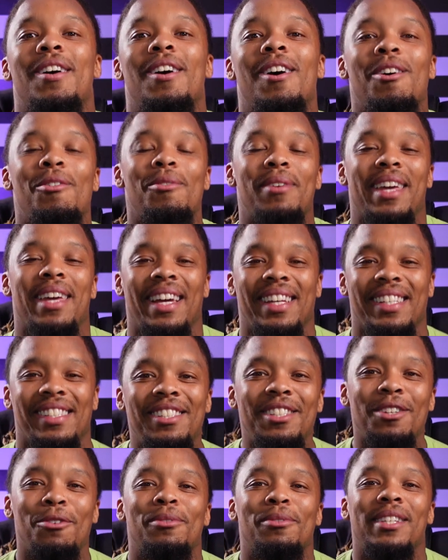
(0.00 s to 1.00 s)
Okay,
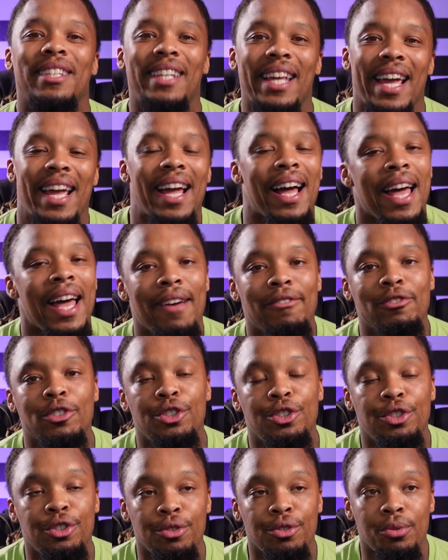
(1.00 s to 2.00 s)
so today I have a
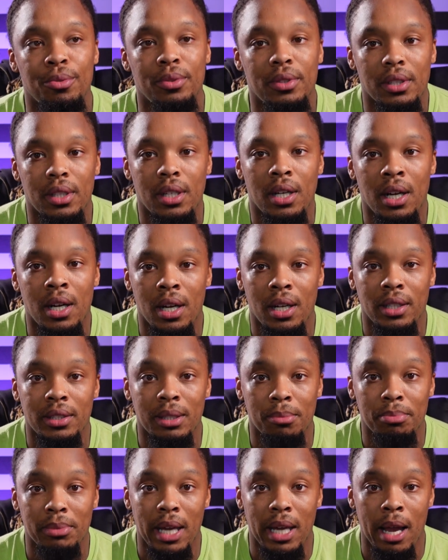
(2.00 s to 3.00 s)
shoot
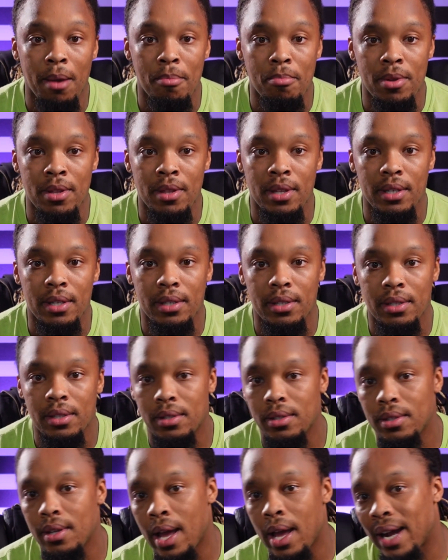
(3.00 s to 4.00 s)
sometime in
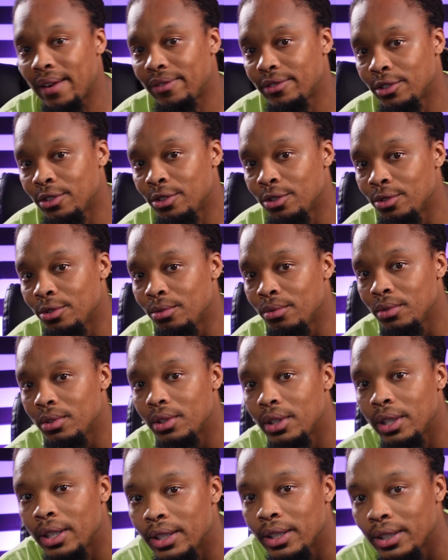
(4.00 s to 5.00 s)
this afternoon.
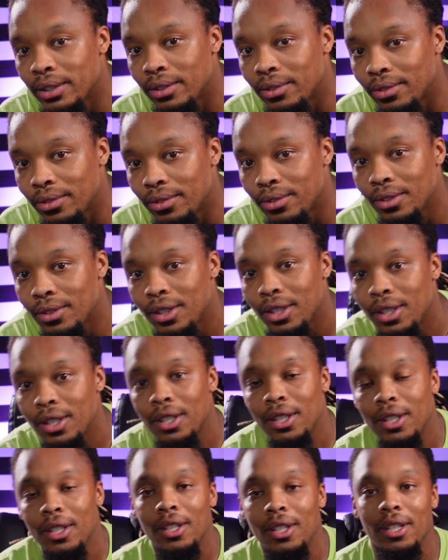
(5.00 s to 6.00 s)
It is
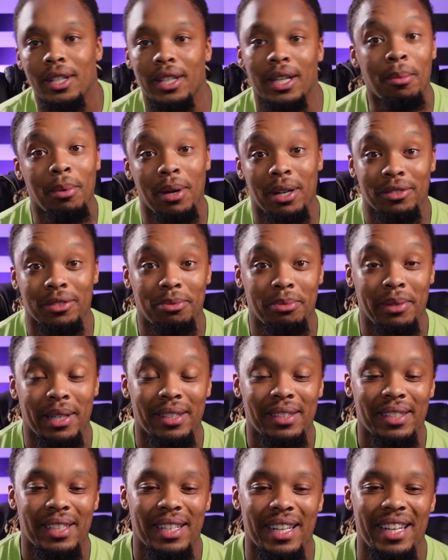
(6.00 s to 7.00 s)
a couple hours from
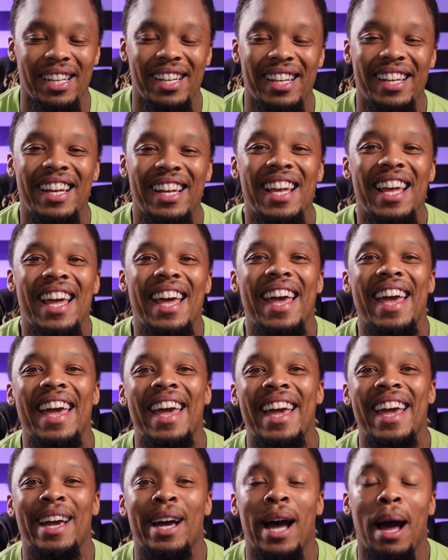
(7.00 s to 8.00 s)
now.
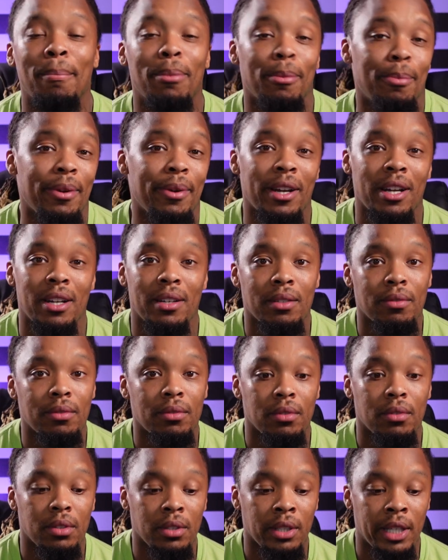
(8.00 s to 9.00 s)
And I'm preparing,
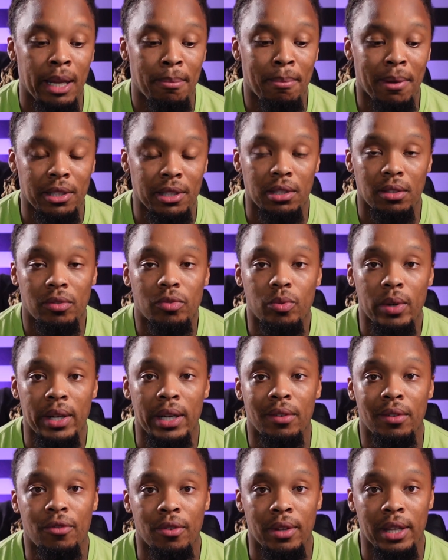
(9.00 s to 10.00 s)
getting my stuff
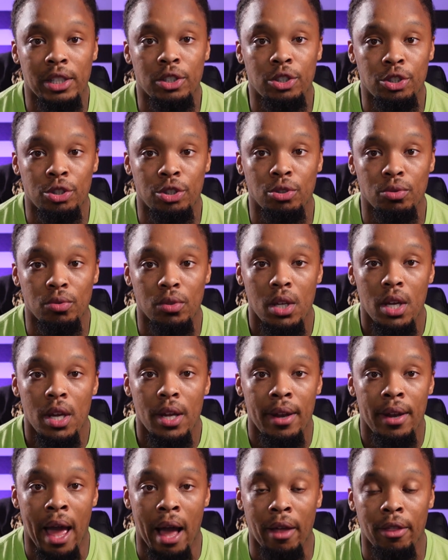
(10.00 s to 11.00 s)
ready for that shoot.
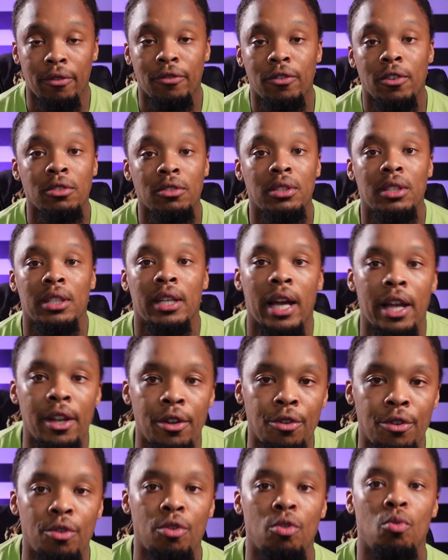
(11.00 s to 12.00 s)
Now, the first thing I
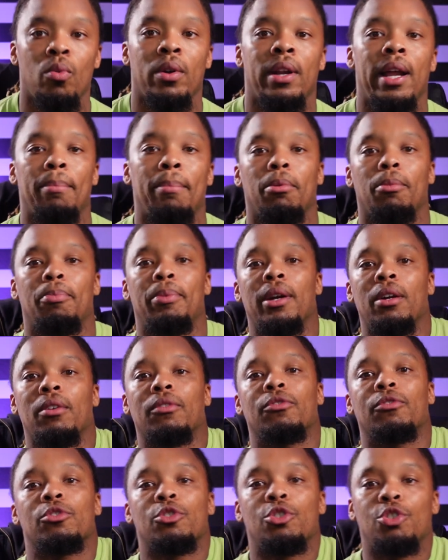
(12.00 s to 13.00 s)
do when I prepare
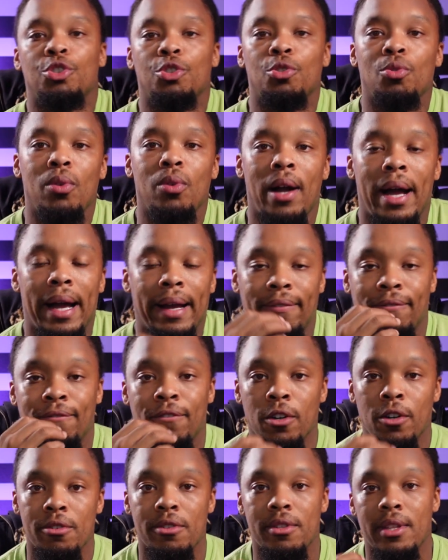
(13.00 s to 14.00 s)
for a shoot, I
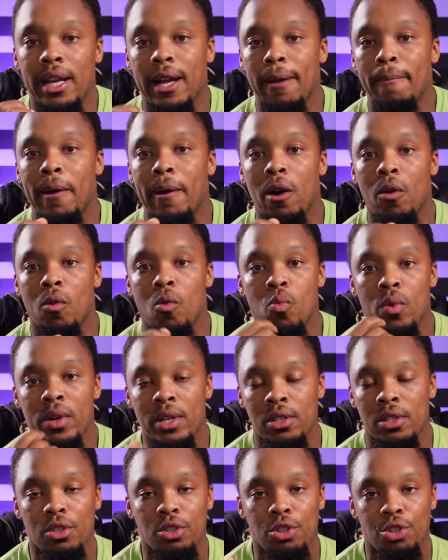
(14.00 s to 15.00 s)
first think about what
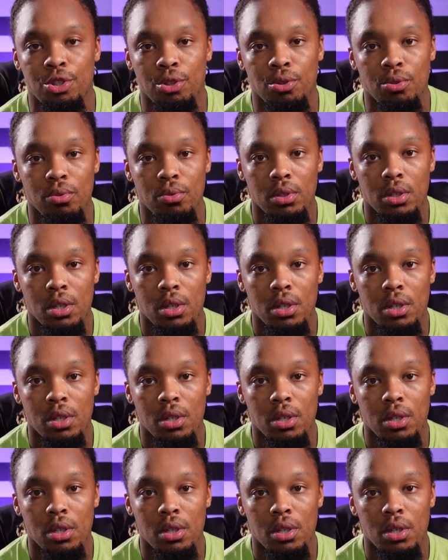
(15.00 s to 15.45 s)
is a shoot?